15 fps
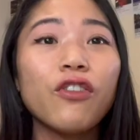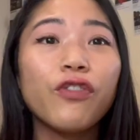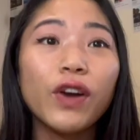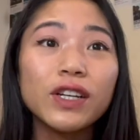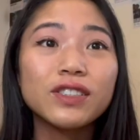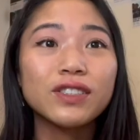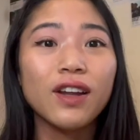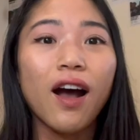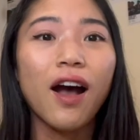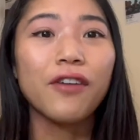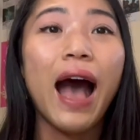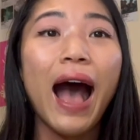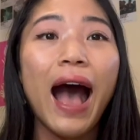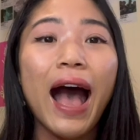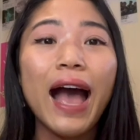First
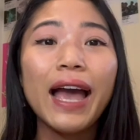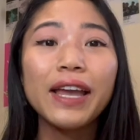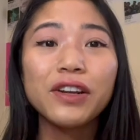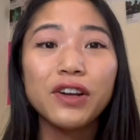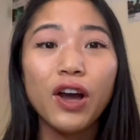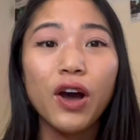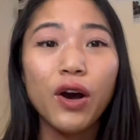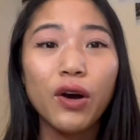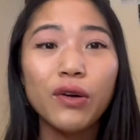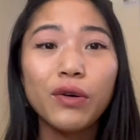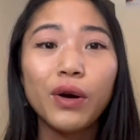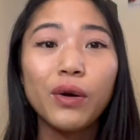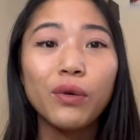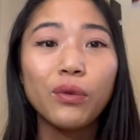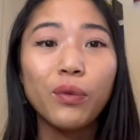off, I
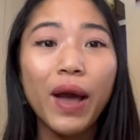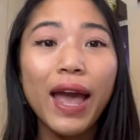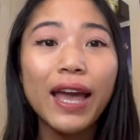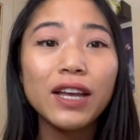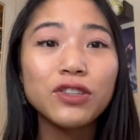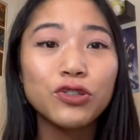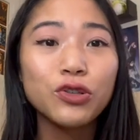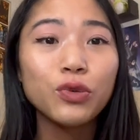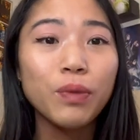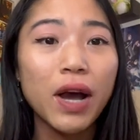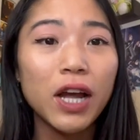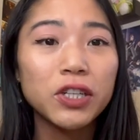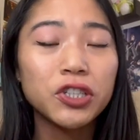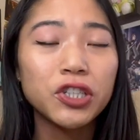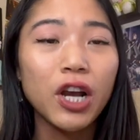know way too
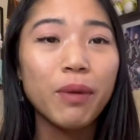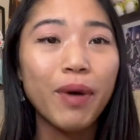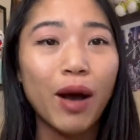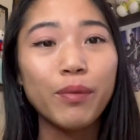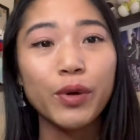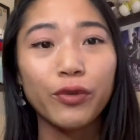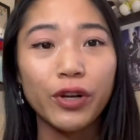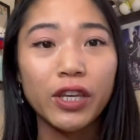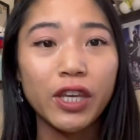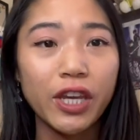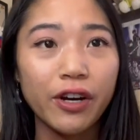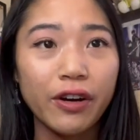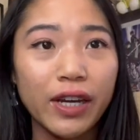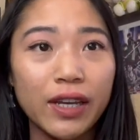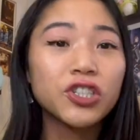much about Marie
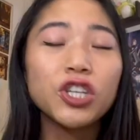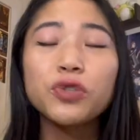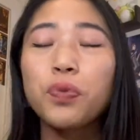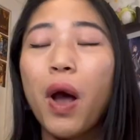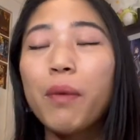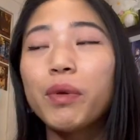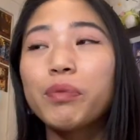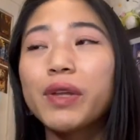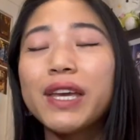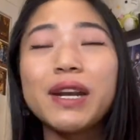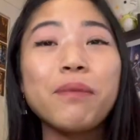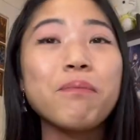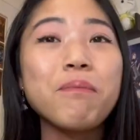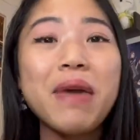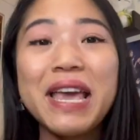Curie. She's probably
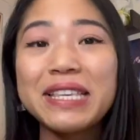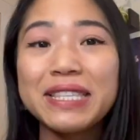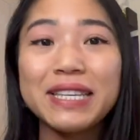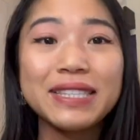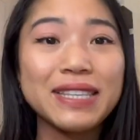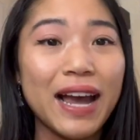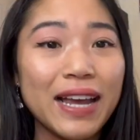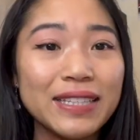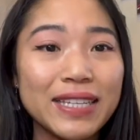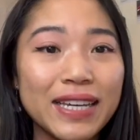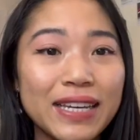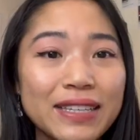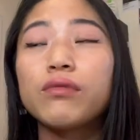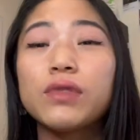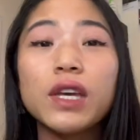an amazing
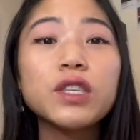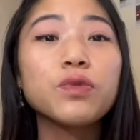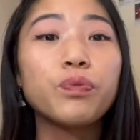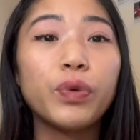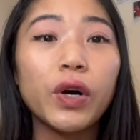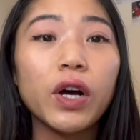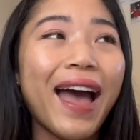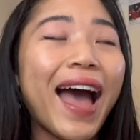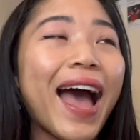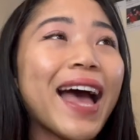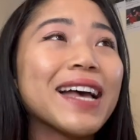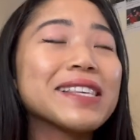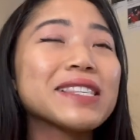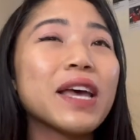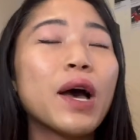scientist. This book
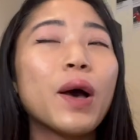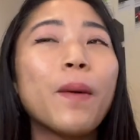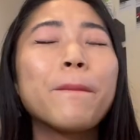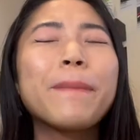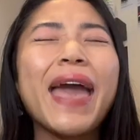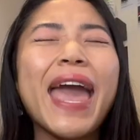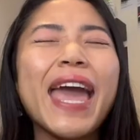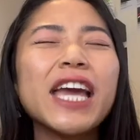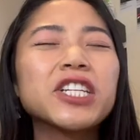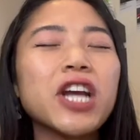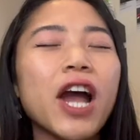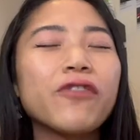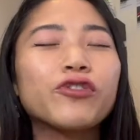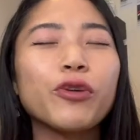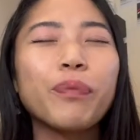has page
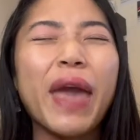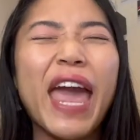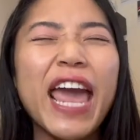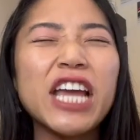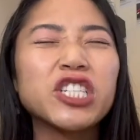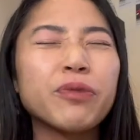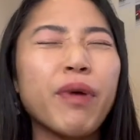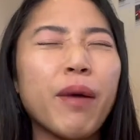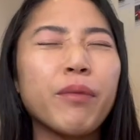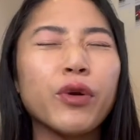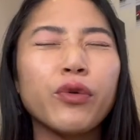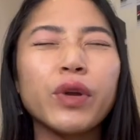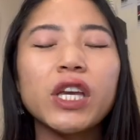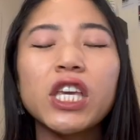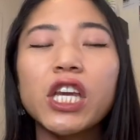after page about
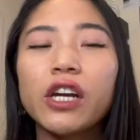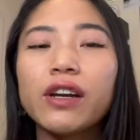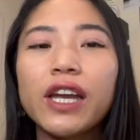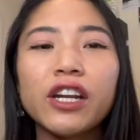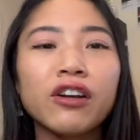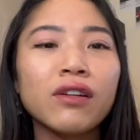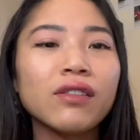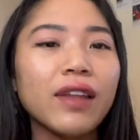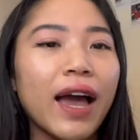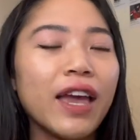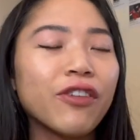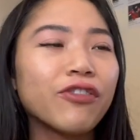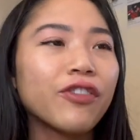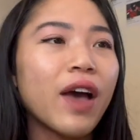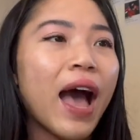Marie Curie and her
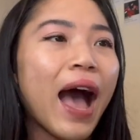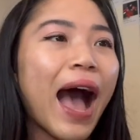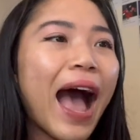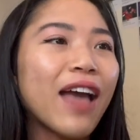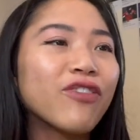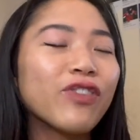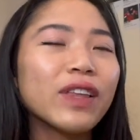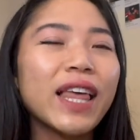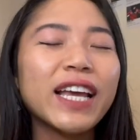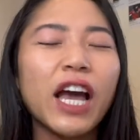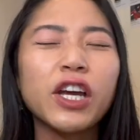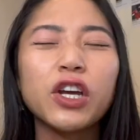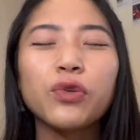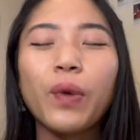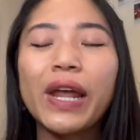life. I feel like I
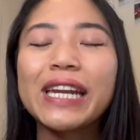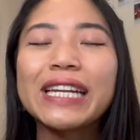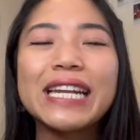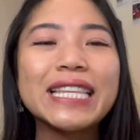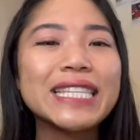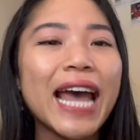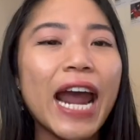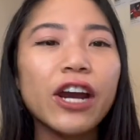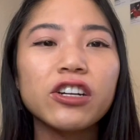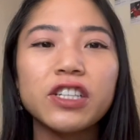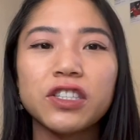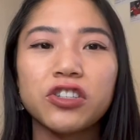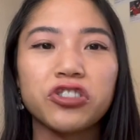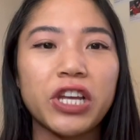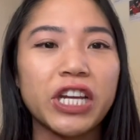could write an entire
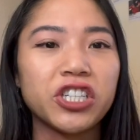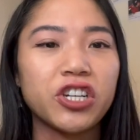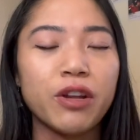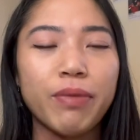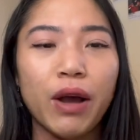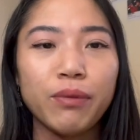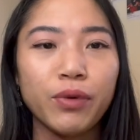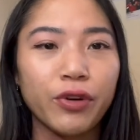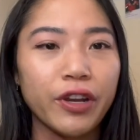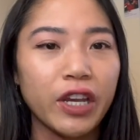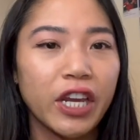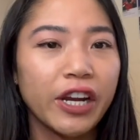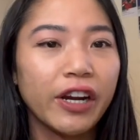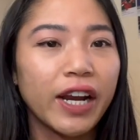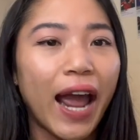dissertation about Marie
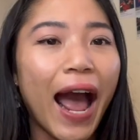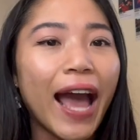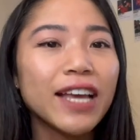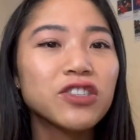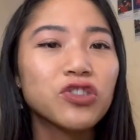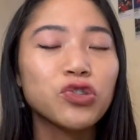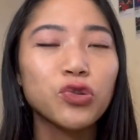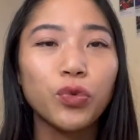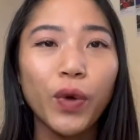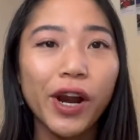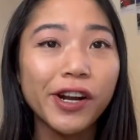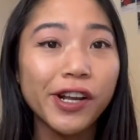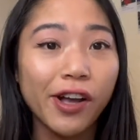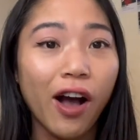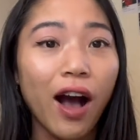Curie. I
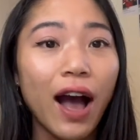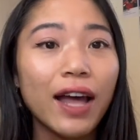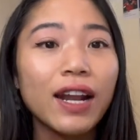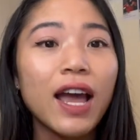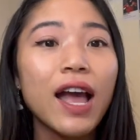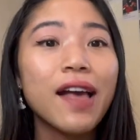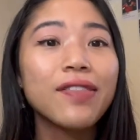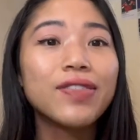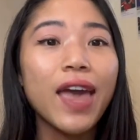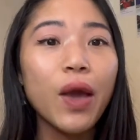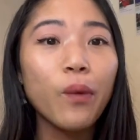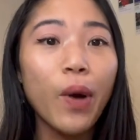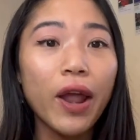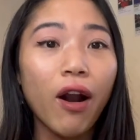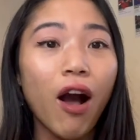swear to God, they
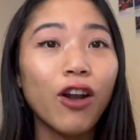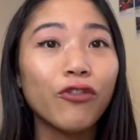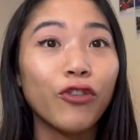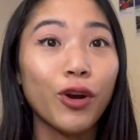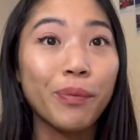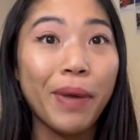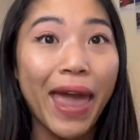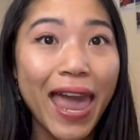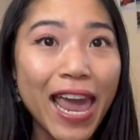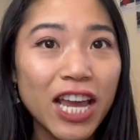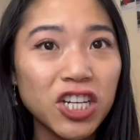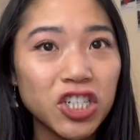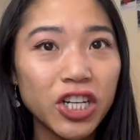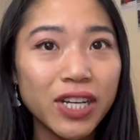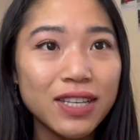went on for
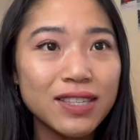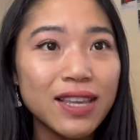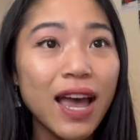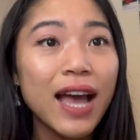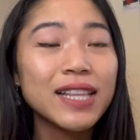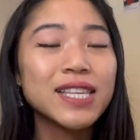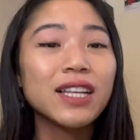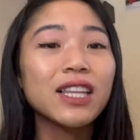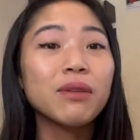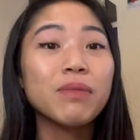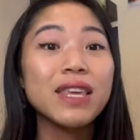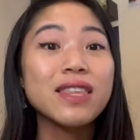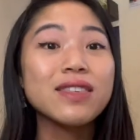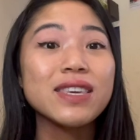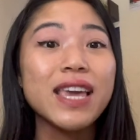pages telling
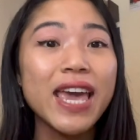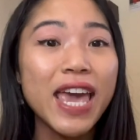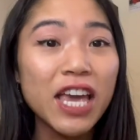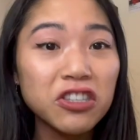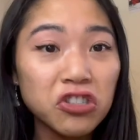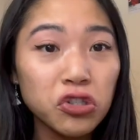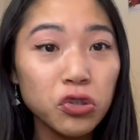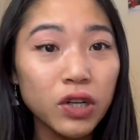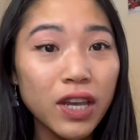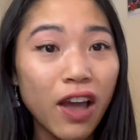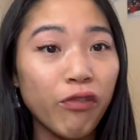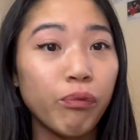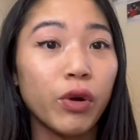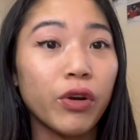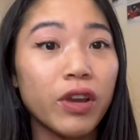me the history
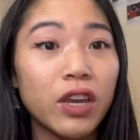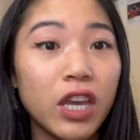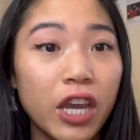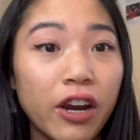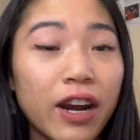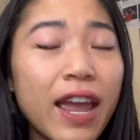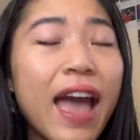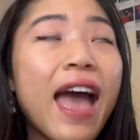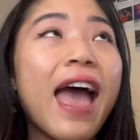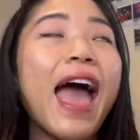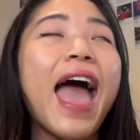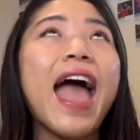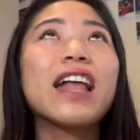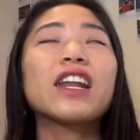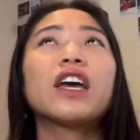of Marie Curie,
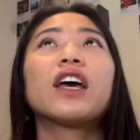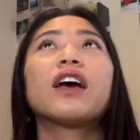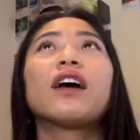and